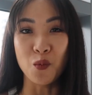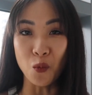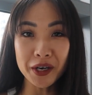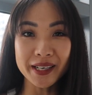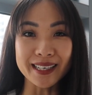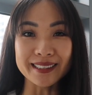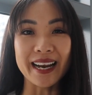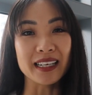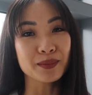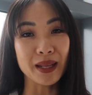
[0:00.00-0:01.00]
and what it is
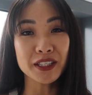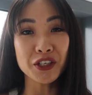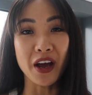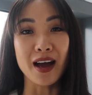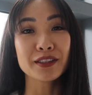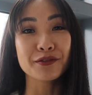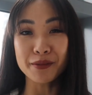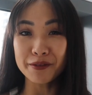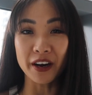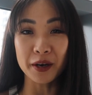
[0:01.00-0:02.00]
and explain to you guys
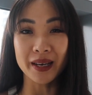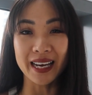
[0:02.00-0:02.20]
from the very